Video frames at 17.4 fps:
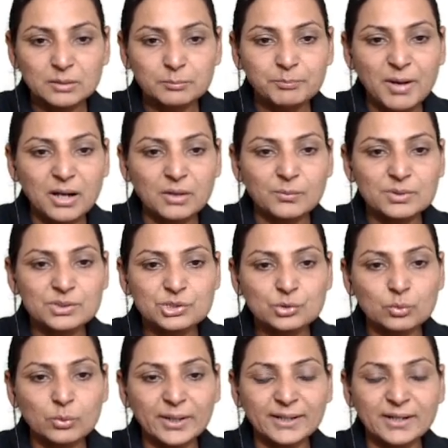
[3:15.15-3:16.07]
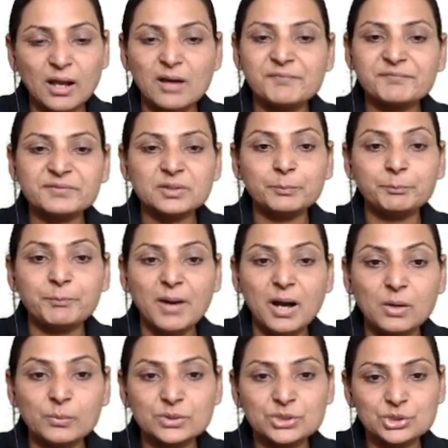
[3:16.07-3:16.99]
Power stroke, and after
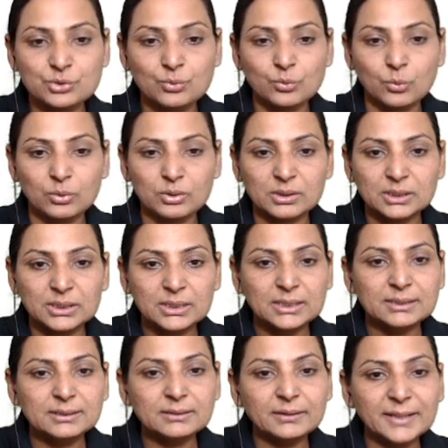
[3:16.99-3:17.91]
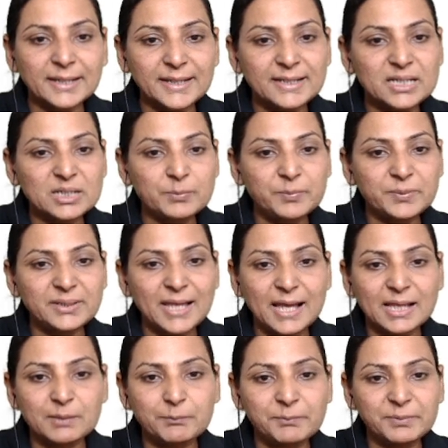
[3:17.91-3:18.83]
power stroke, the A D P
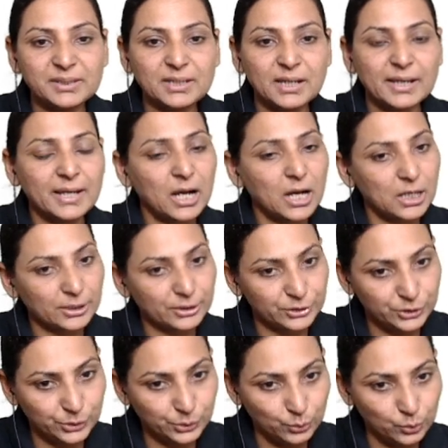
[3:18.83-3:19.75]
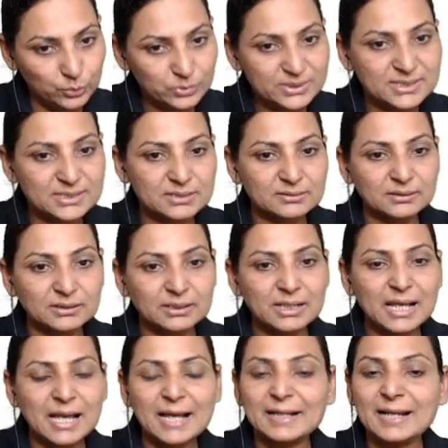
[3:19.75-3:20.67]
and P I are used,
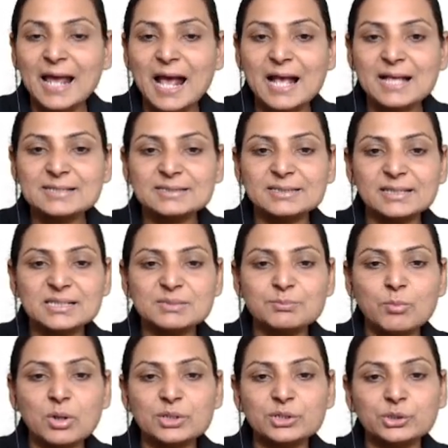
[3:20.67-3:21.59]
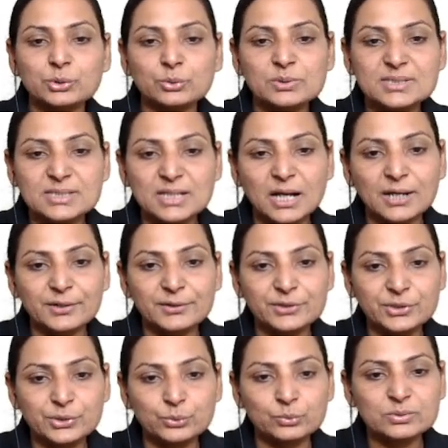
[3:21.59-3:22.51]
and as these molecules are
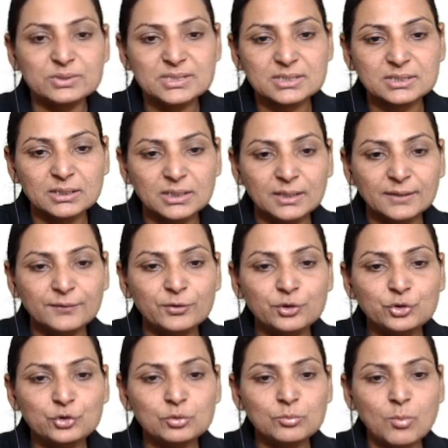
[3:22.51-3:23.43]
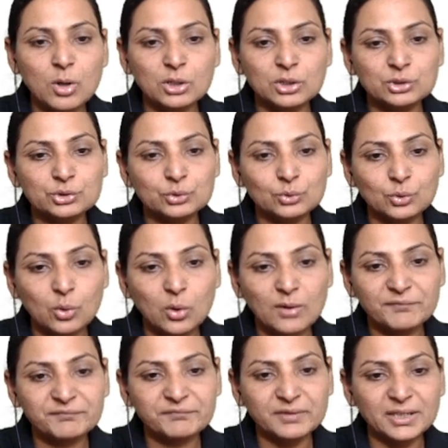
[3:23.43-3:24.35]
used, new molecule
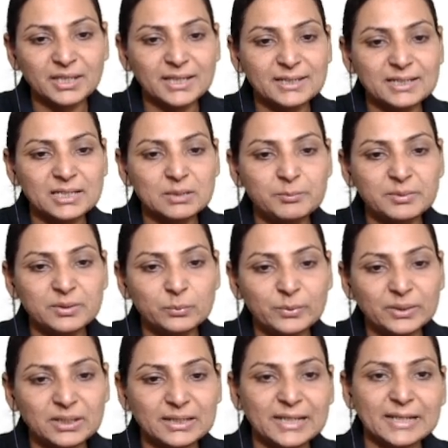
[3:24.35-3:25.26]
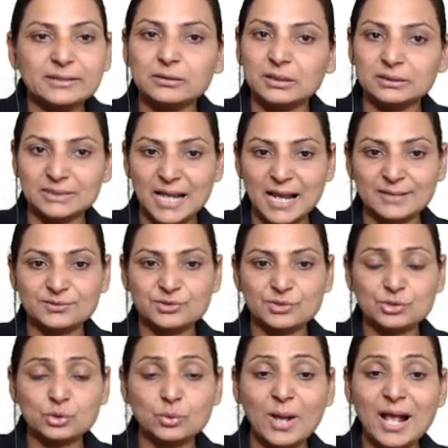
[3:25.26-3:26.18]
of A T P will get attached.
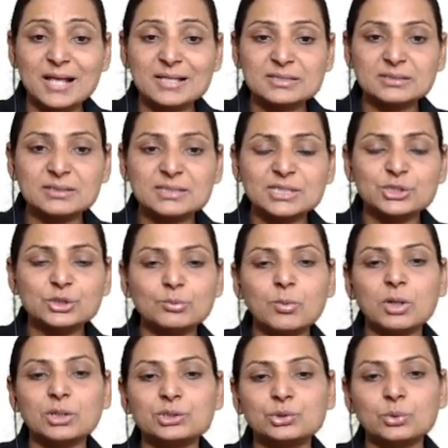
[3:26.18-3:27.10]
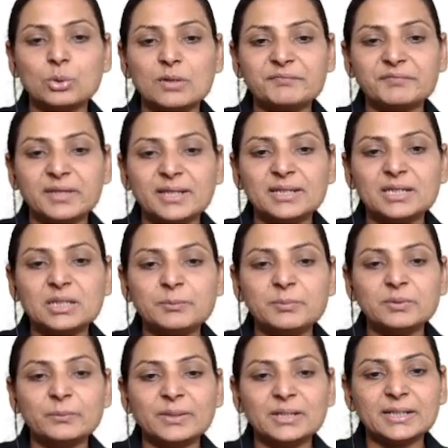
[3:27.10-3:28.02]
So as this new molecule of A T
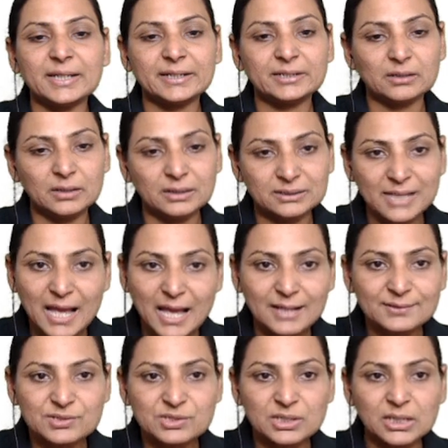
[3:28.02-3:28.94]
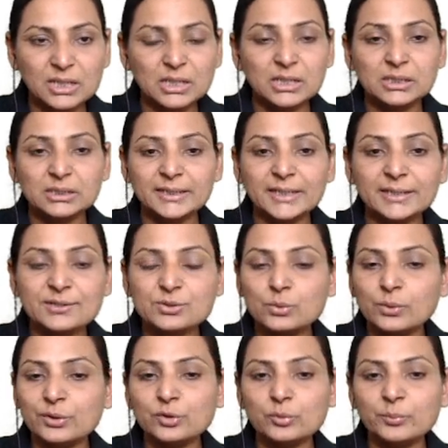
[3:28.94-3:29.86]
P will get attached, it is
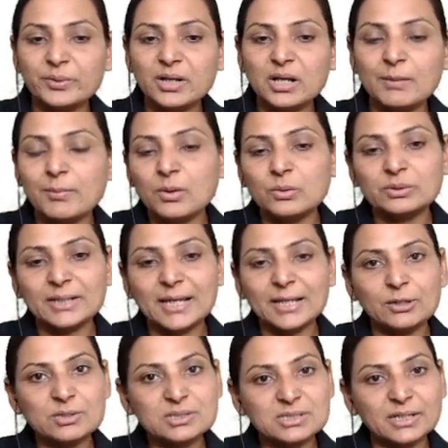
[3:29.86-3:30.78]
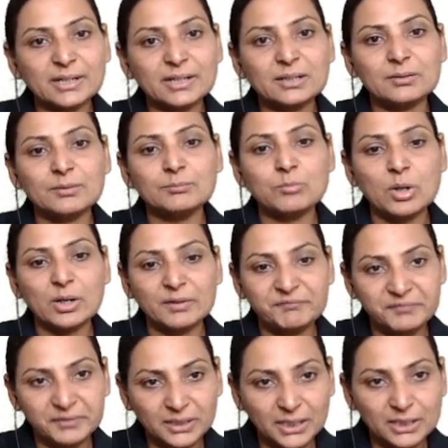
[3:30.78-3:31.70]
going to bring about allosteric
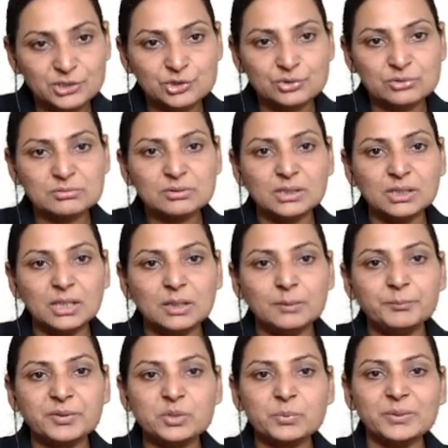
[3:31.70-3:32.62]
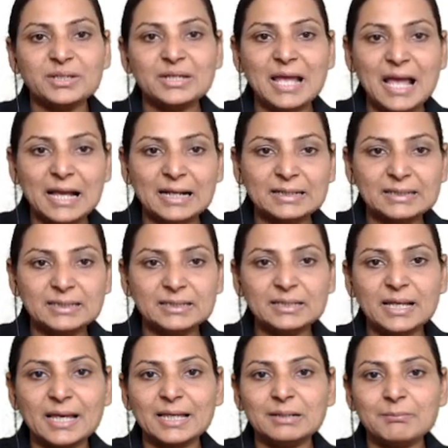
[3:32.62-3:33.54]
modification between
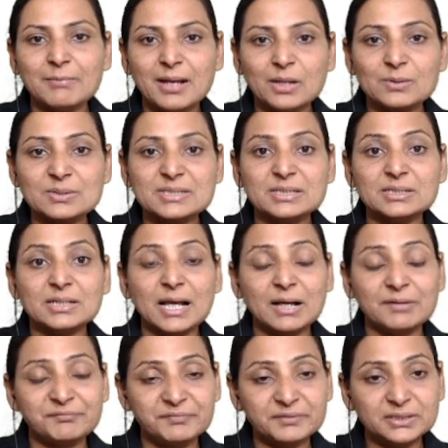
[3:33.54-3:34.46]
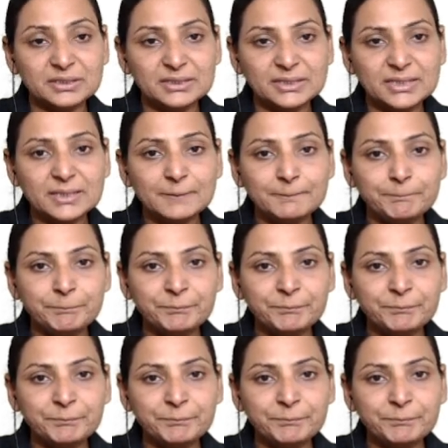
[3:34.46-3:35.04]
actin and myosin affinity.